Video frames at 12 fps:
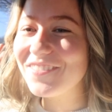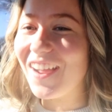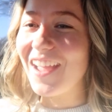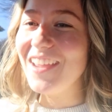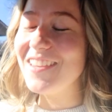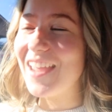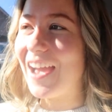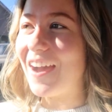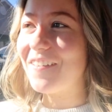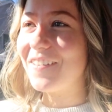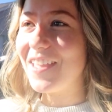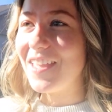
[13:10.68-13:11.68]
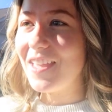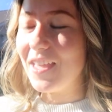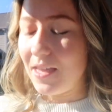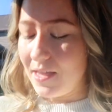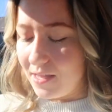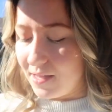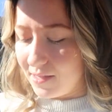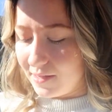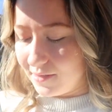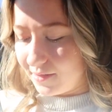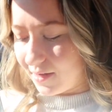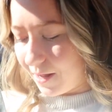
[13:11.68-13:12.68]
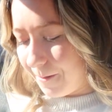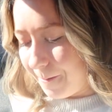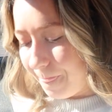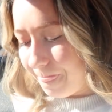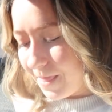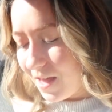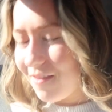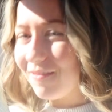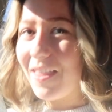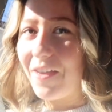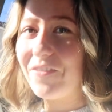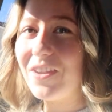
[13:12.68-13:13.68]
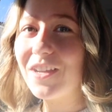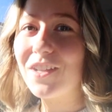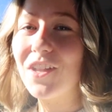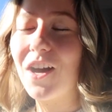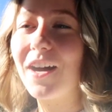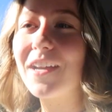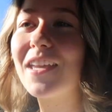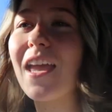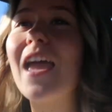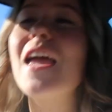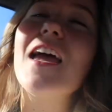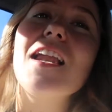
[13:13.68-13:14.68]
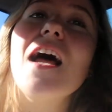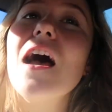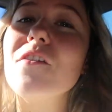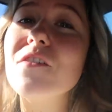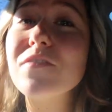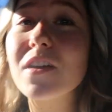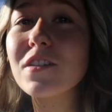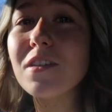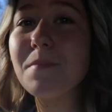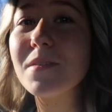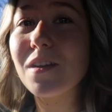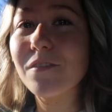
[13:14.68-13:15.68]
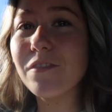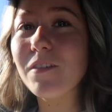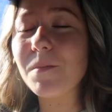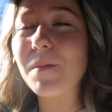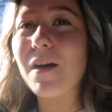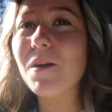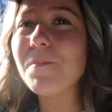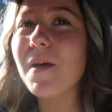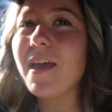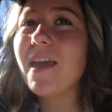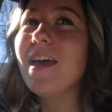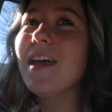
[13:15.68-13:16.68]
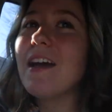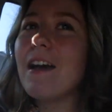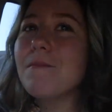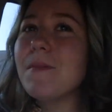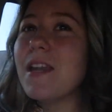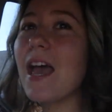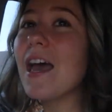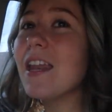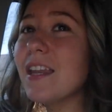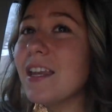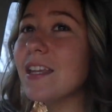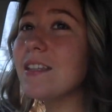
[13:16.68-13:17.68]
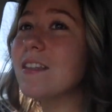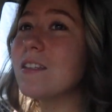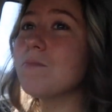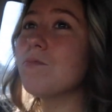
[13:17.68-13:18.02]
right now it is 11 o'clock and we've actually been out for a while, but I've been editing this